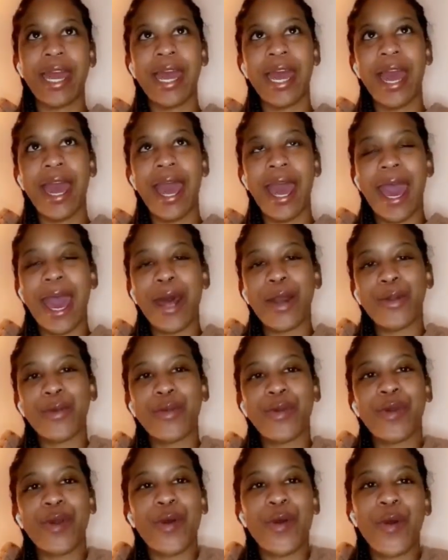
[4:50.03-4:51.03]
I
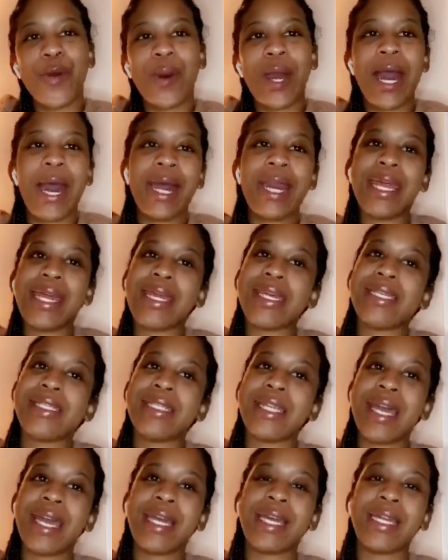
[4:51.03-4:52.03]
don't know how to
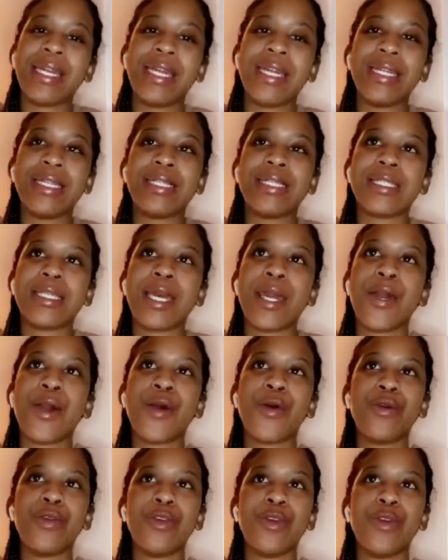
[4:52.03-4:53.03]
exactly
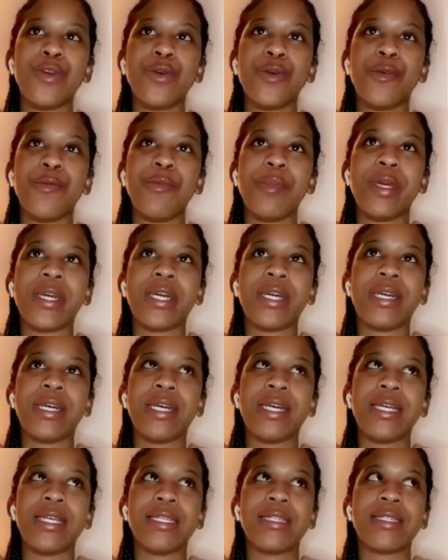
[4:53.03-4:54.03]
tell you
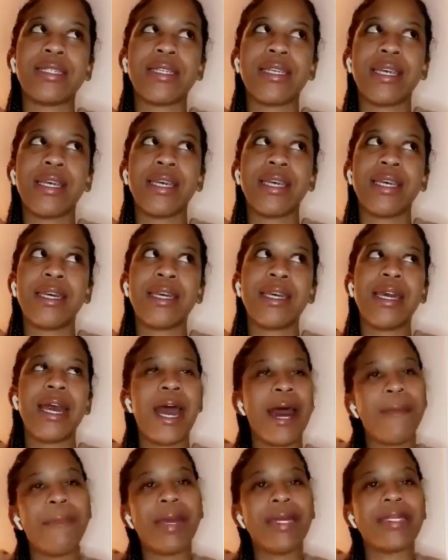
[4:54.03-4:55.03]
because
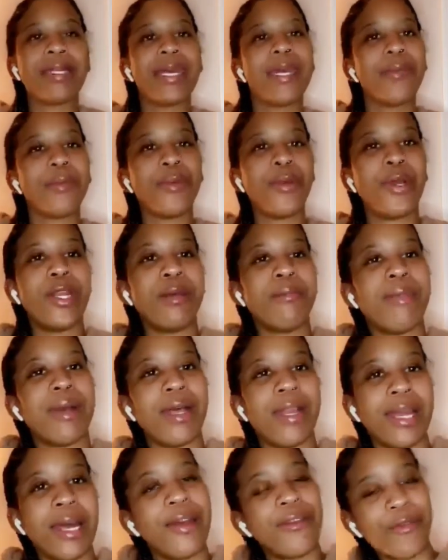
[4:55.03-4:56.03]
I'm at that point in my
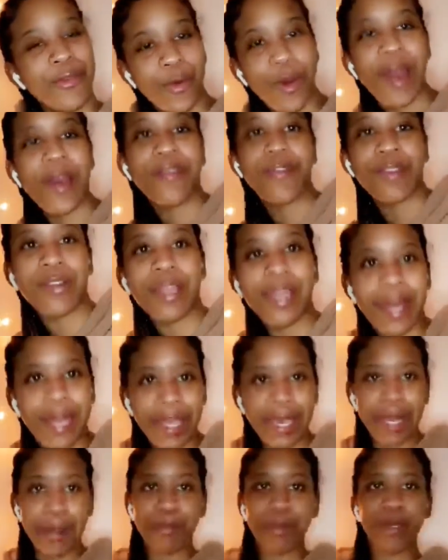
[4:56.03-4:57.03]
life where I feel like
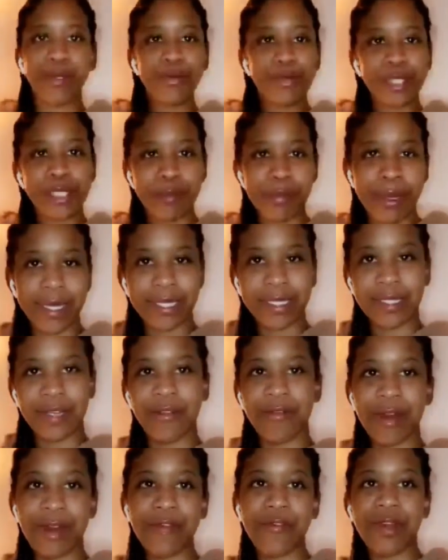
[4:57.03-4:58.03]
I'm losing
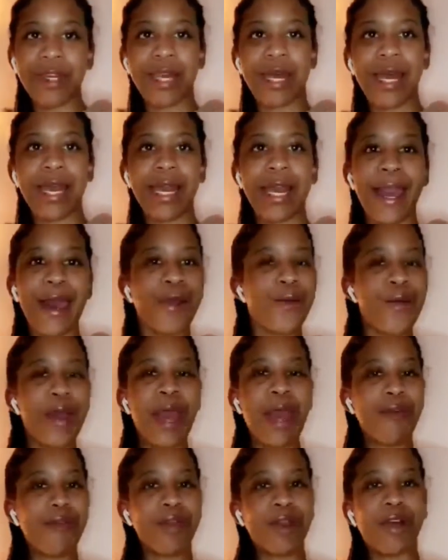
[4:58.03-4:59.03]
myself. I feel like I don't
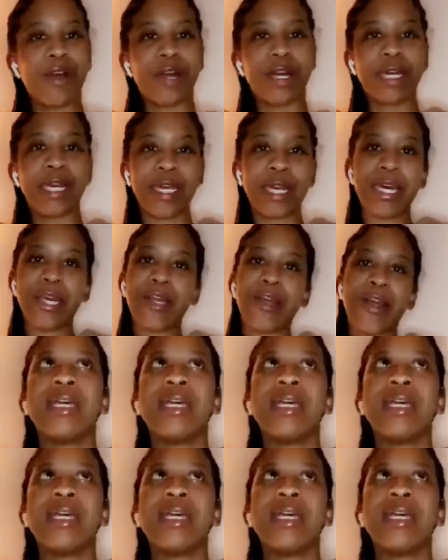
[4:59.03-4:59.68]
have it all together.